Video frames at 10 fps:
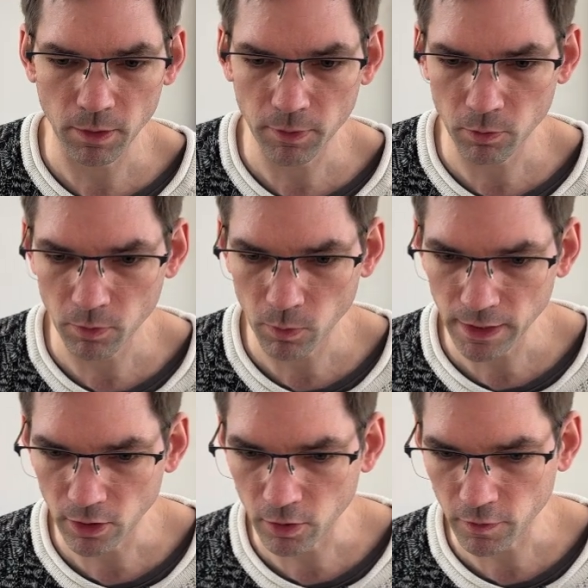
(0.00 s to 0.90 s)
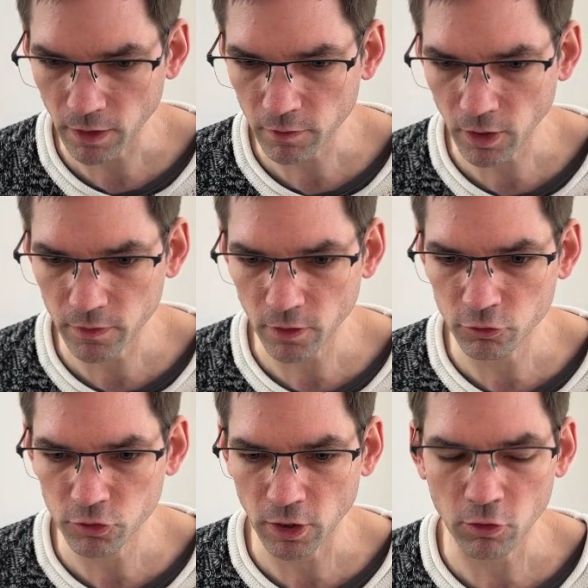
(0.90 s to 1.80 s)
Maybe we're way off. I've got a
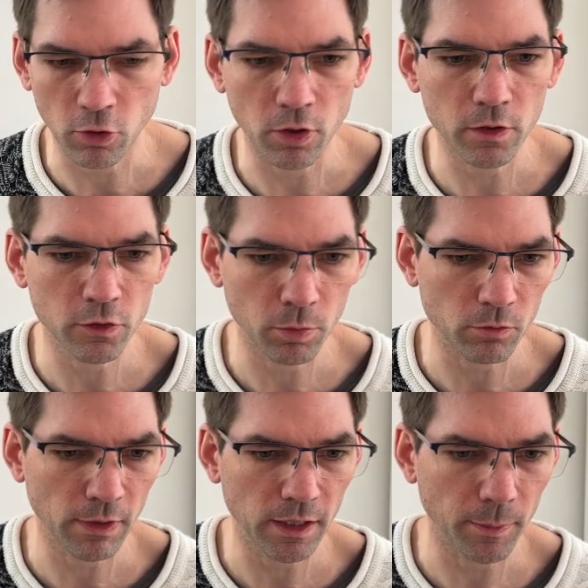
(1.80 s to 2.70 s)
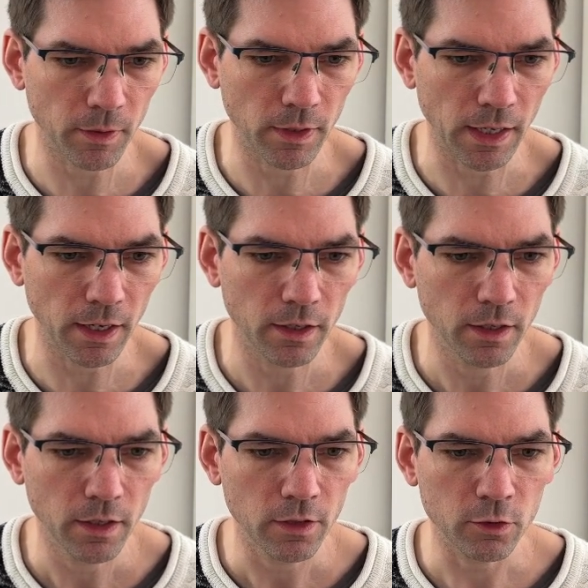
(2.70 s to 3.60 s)
dungeon crawler, so we're right about that.
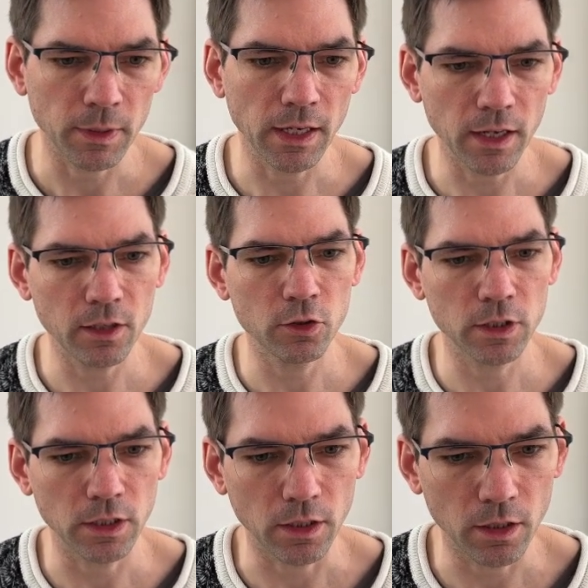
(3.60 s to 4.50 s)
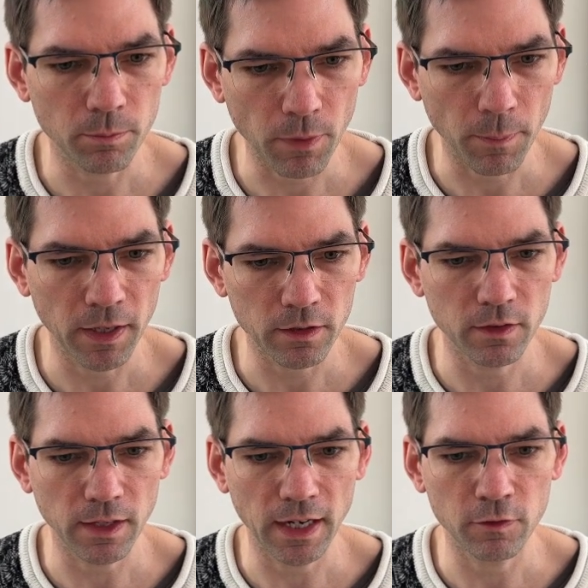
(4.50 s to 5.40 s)
So we gather your gear and prepare to
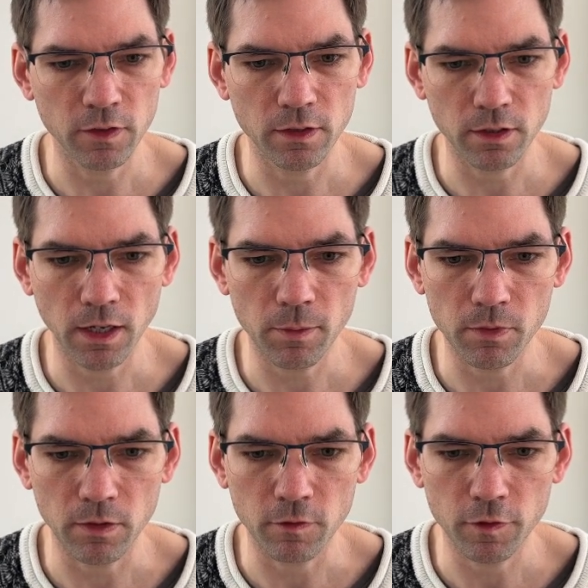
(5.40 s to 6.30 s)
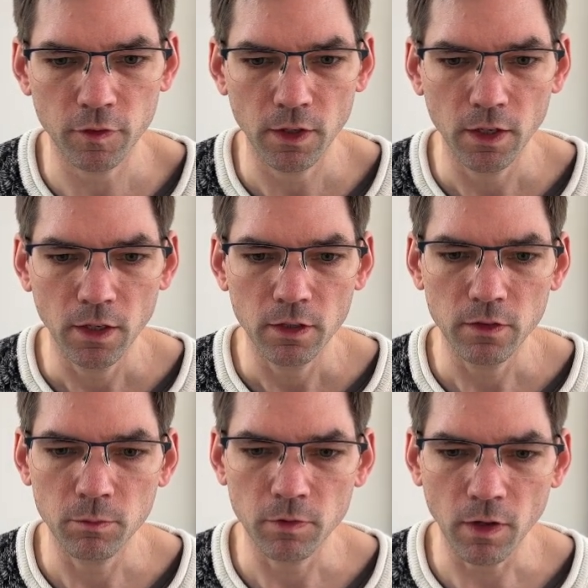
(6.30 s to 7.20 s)
dive into the labyrinth.
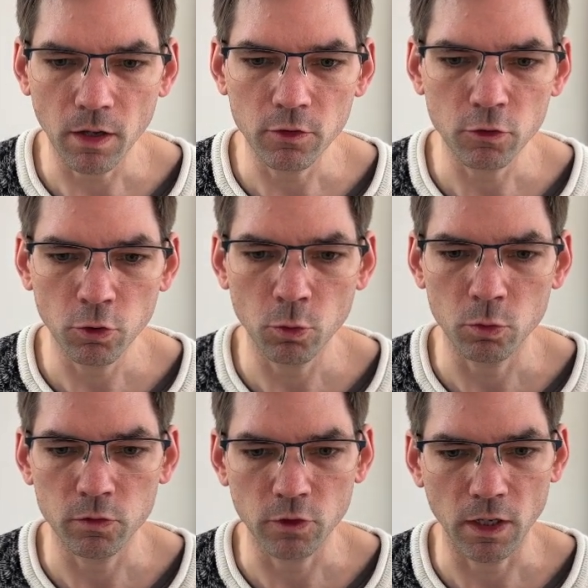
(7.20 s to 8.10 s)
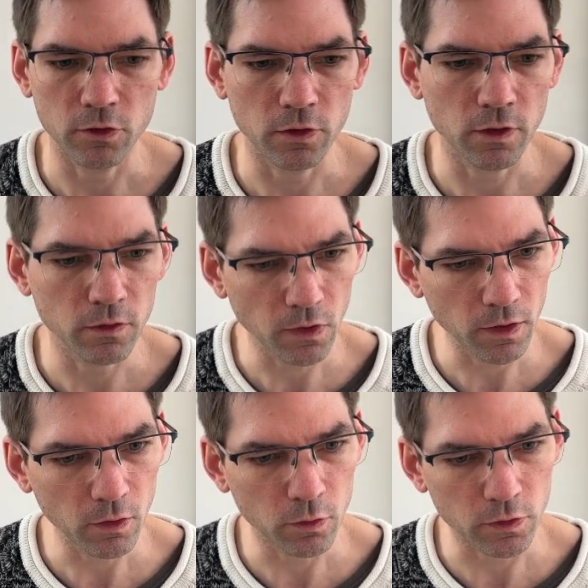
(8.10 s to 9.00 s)
Teamed with untold treasures and
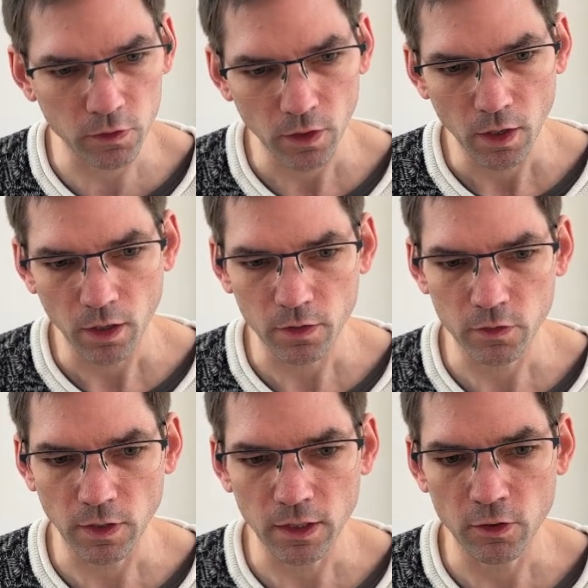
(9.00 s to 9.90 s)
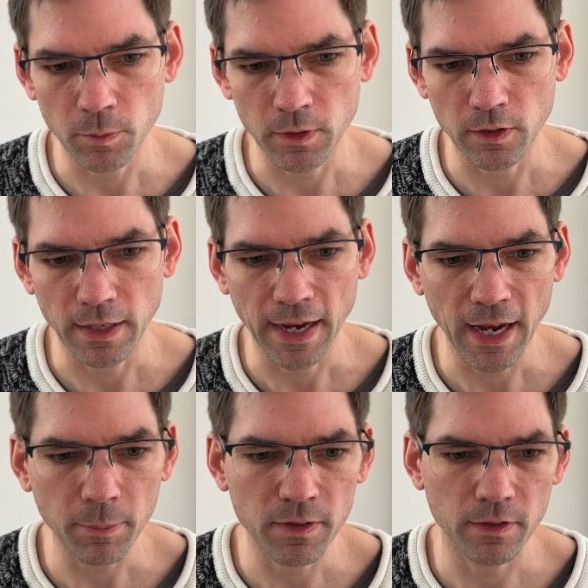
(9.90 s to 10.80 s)
tunnels are said to be
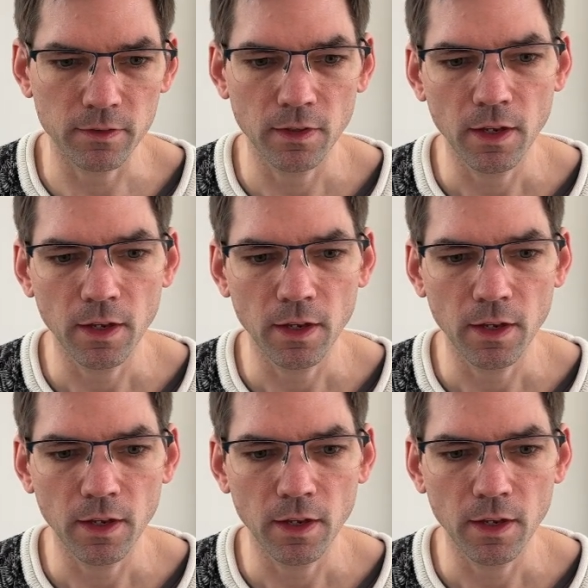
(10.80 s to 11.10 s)
inhabited